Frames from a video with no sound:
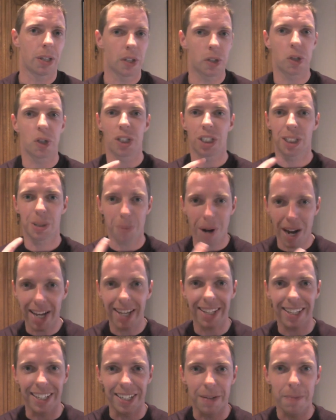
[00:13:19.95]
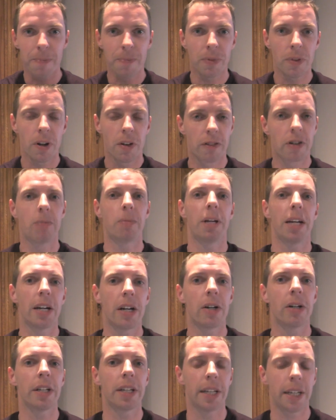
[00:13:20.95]
that you're smiling from
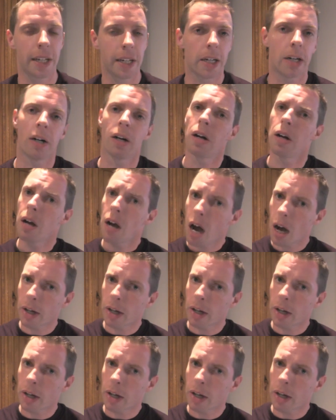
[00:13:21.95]
ear to ear,